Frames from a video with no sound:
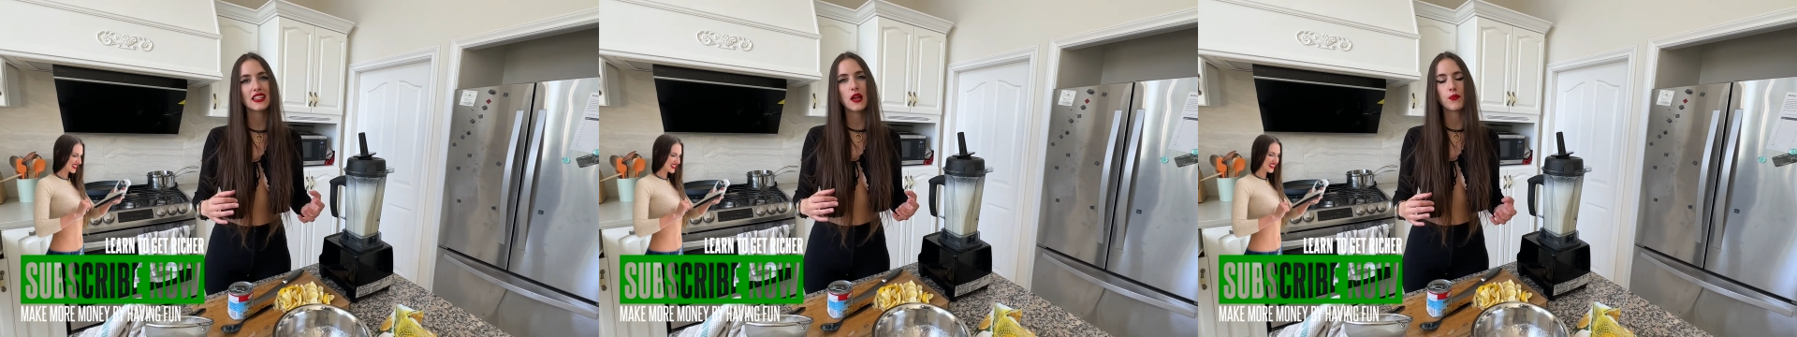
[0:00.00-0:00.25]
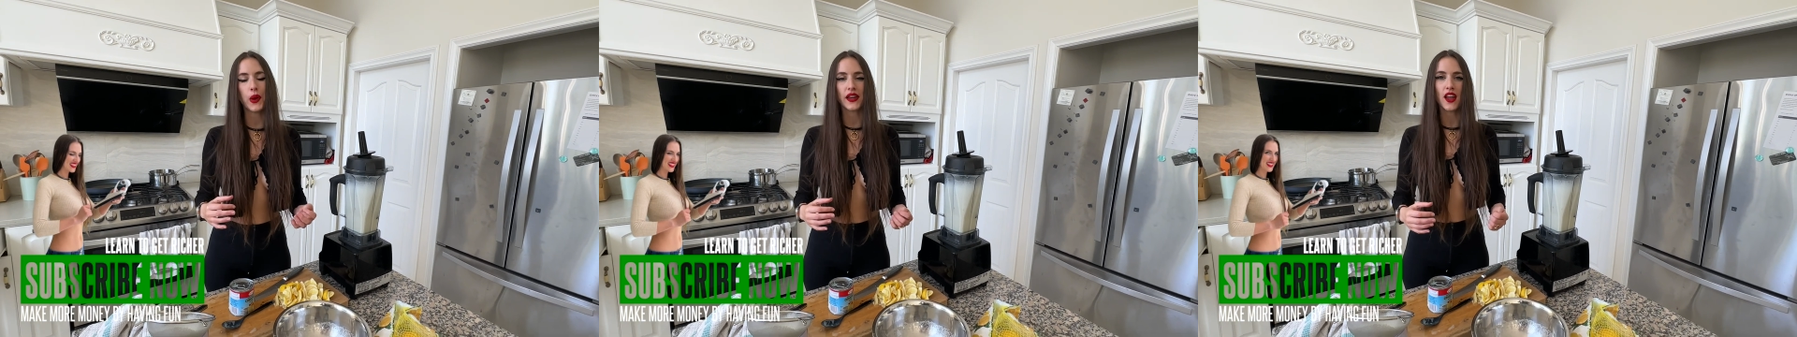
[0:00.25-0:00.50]

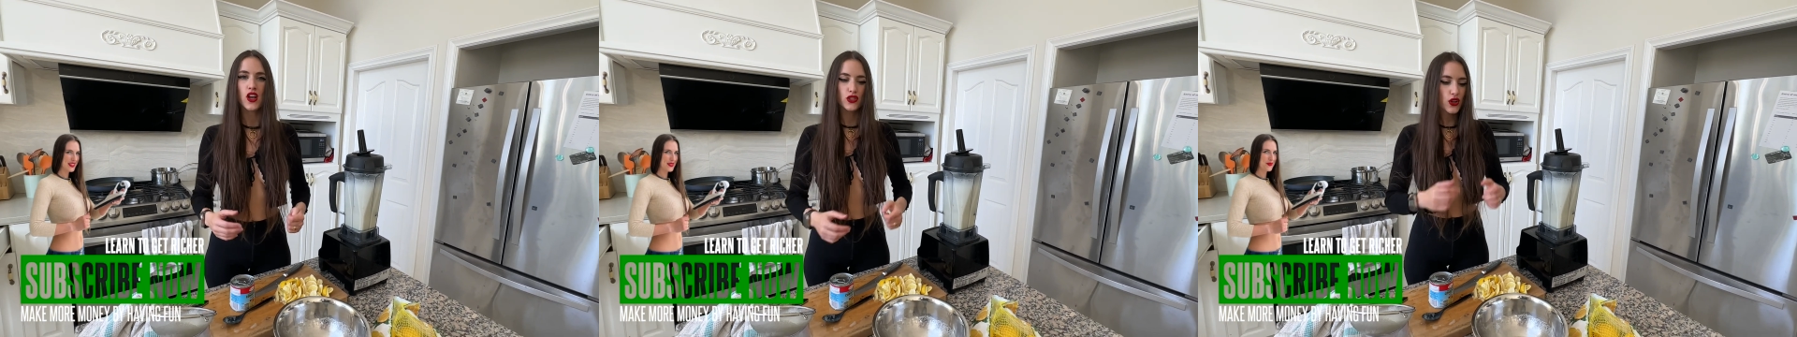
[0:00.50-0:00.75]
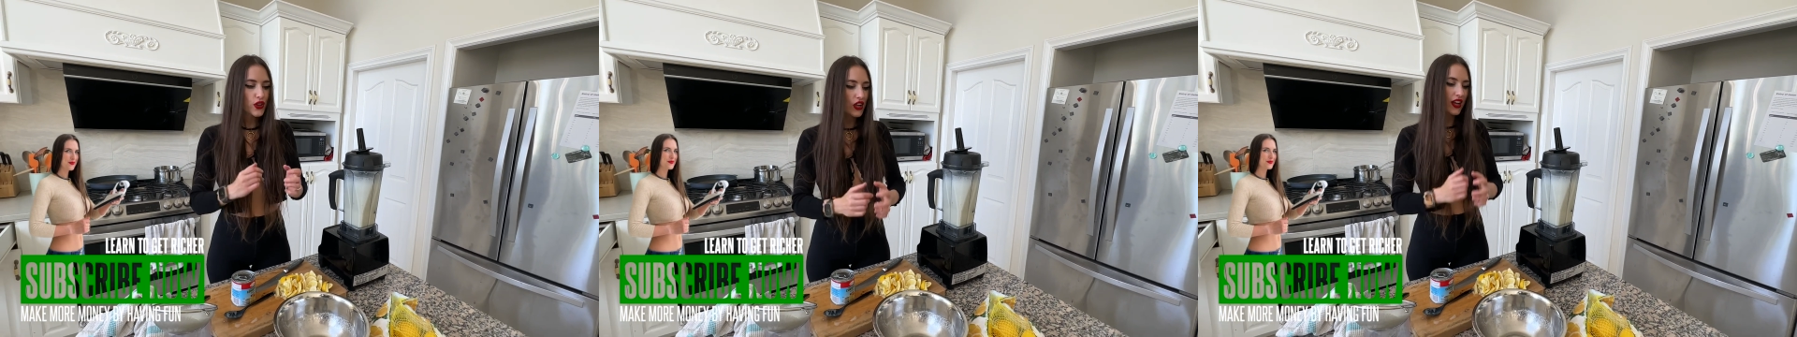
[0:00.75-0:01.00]
separate. So
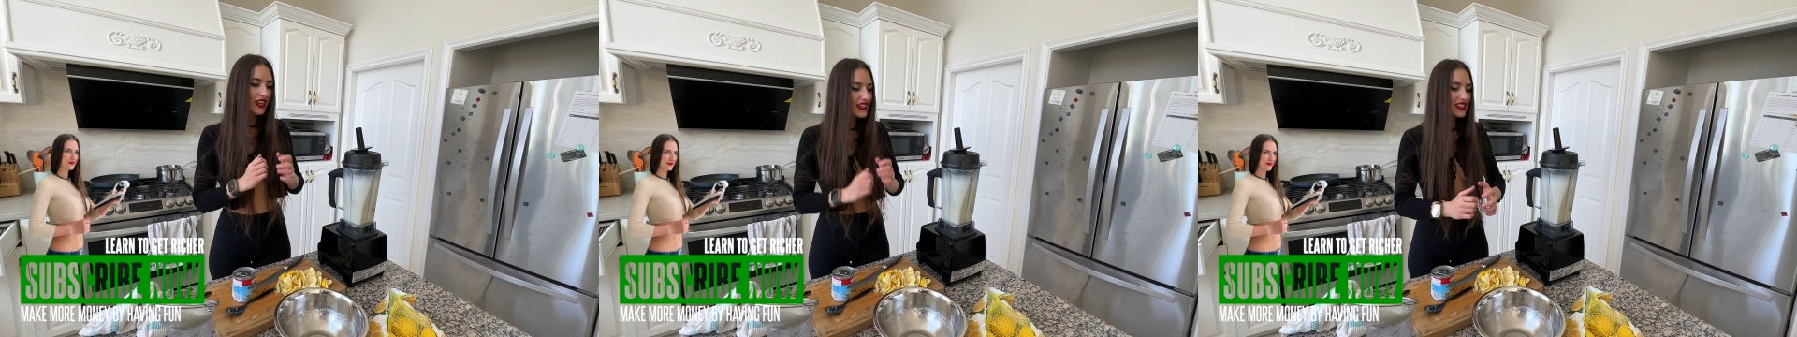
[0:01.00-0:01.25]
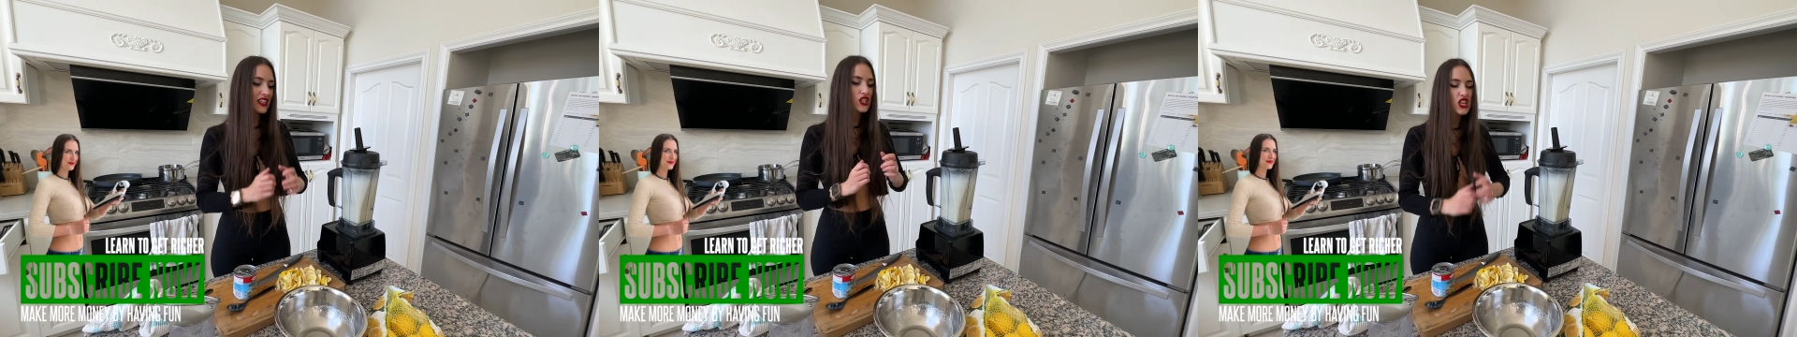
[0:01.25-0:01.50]
you're gonna
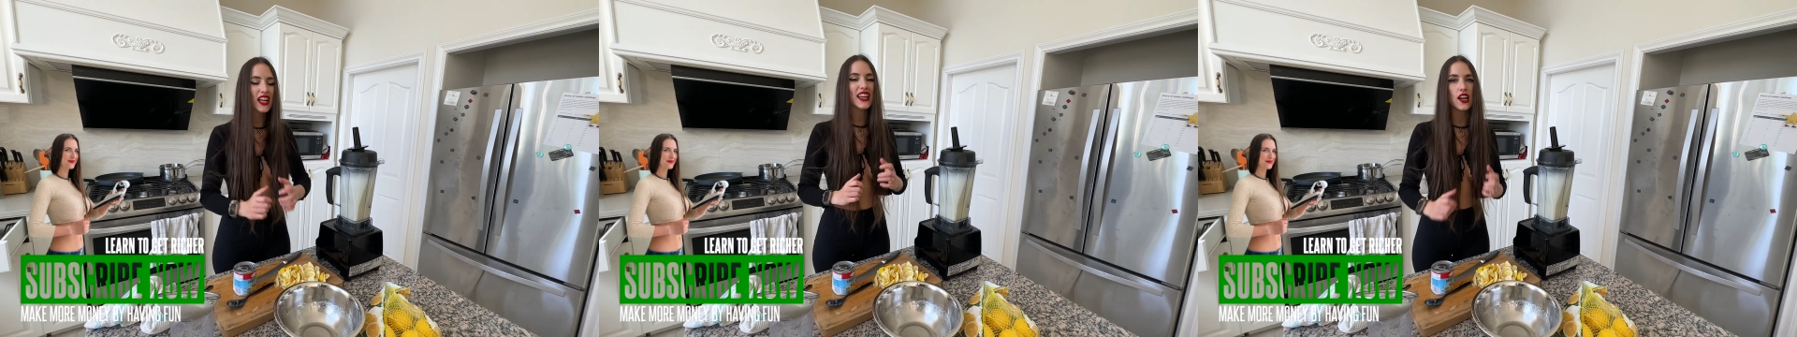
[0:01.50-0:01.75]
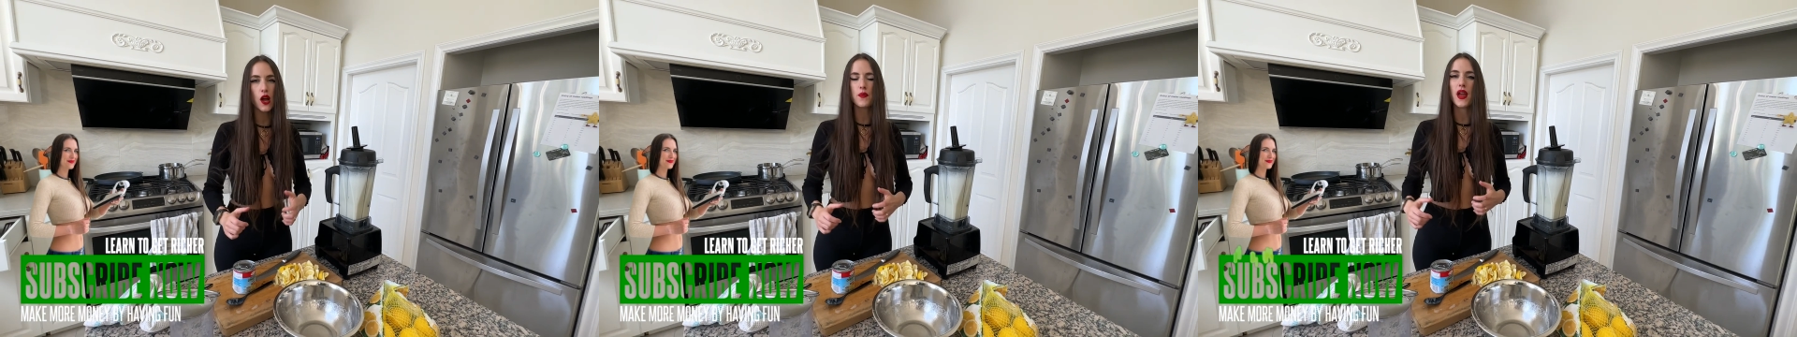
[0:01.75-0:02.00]
need to shake it up